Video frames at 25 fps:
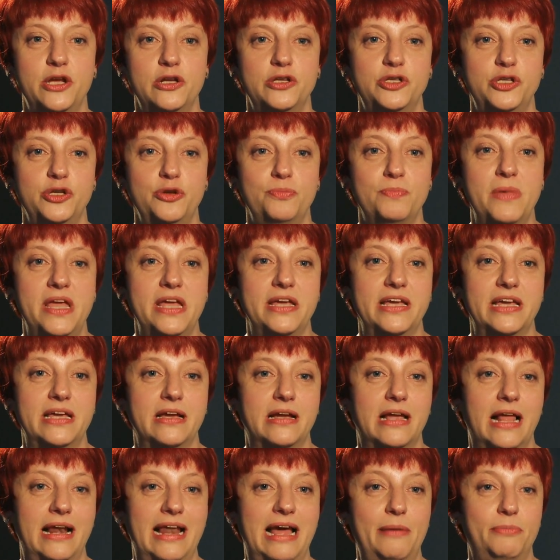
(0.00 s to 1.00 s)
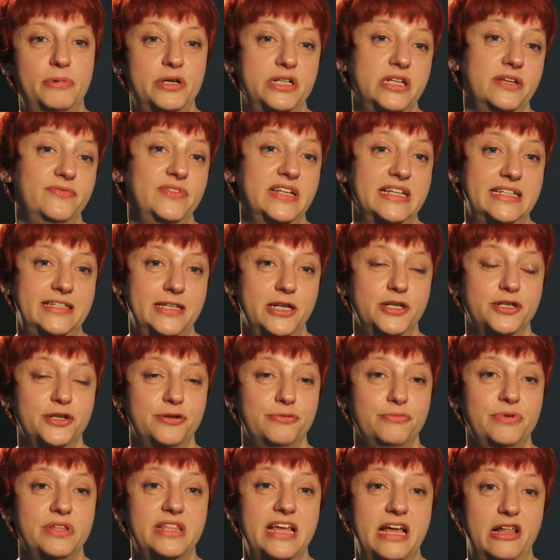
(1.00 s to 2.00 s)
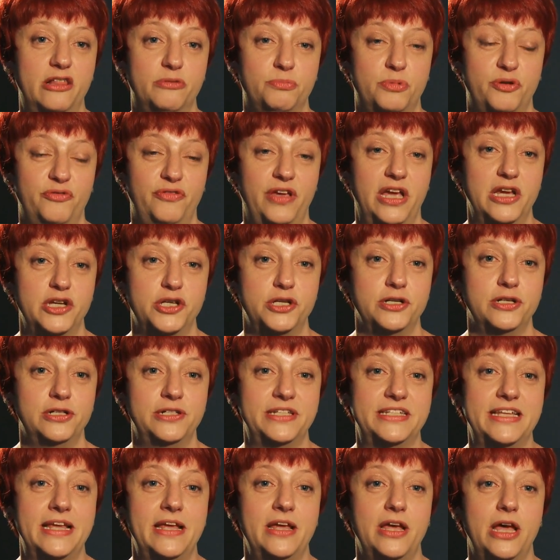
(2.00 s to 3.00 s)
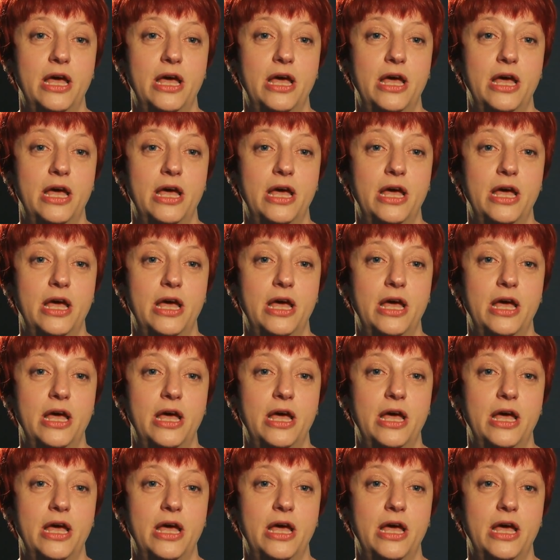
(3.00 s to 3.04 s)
to make a collaborative decision with health professionals